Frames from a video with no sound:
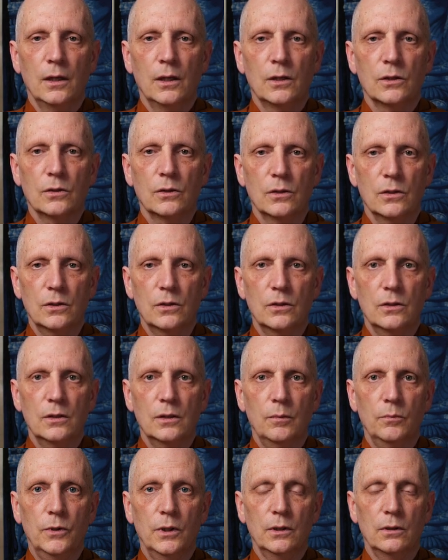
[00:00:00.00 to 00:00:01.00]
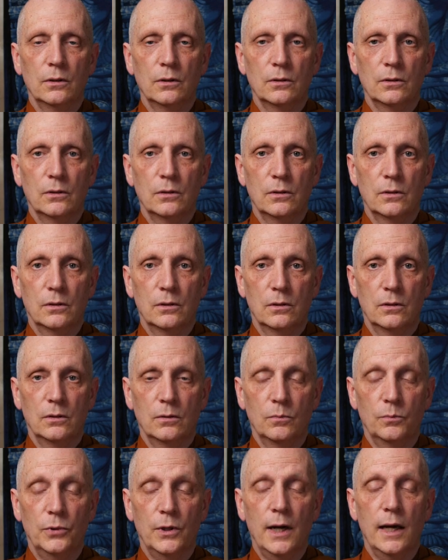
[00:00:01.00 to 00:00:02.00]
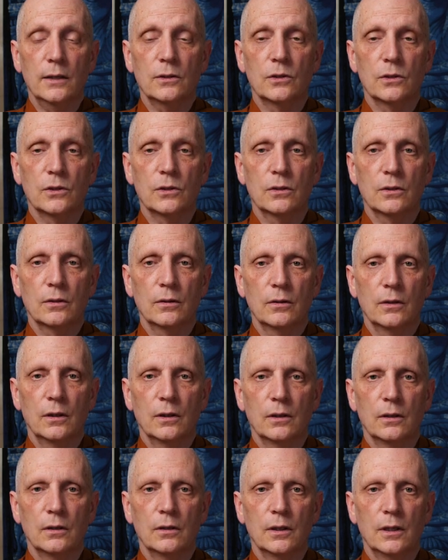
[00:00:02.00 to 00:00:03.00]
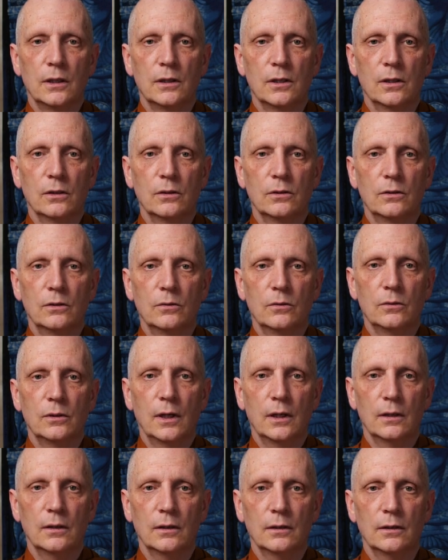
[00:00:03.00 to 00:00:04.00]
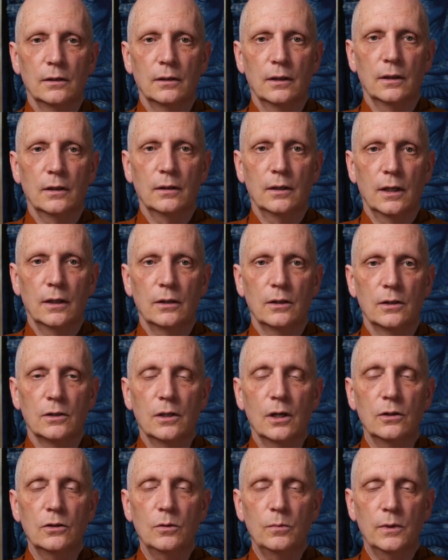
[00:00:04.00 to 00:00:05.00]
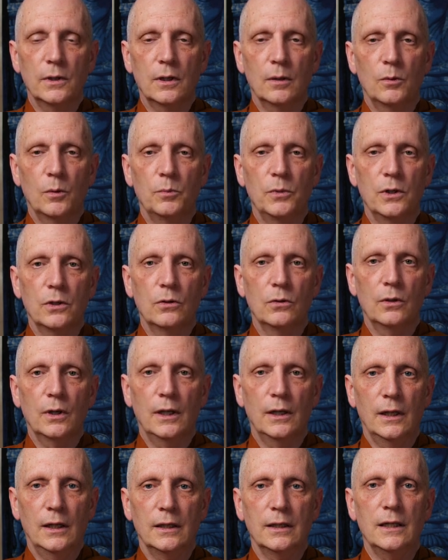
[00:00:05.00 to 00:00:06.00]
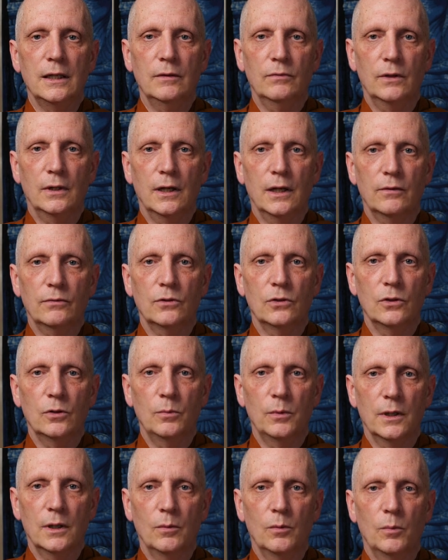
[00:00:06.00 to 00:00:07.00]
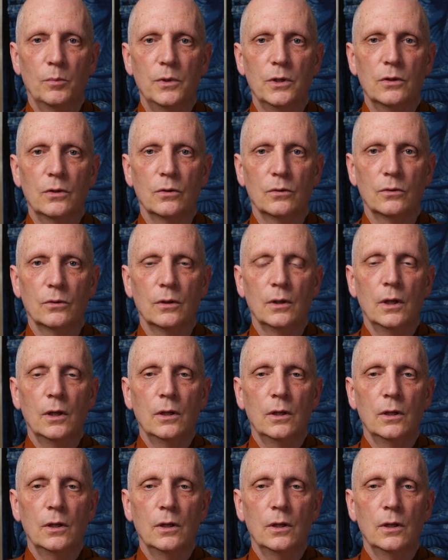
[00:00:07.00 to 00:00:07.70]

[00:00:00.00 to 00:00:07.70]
So this is something to practice until you become a bhikkhu, and then even after you become a bhikkhu,